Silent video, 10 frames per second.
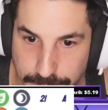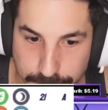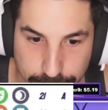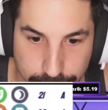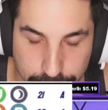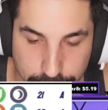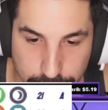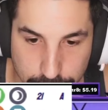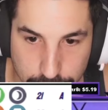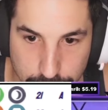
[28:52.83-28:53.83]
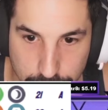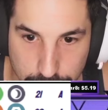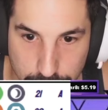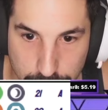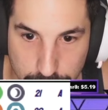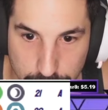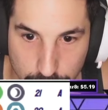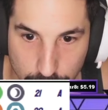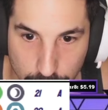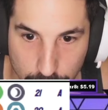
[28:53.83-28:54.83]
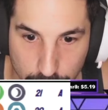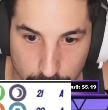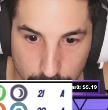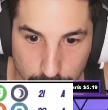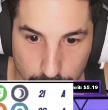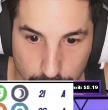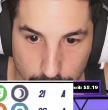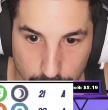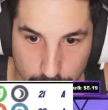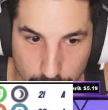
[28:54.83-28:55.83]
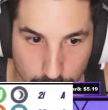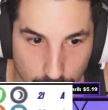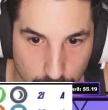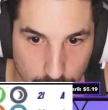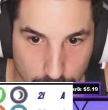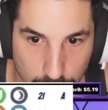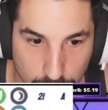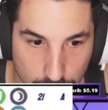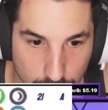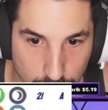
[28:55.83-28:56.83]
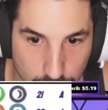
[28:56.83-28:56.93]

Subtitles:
(no one is talking)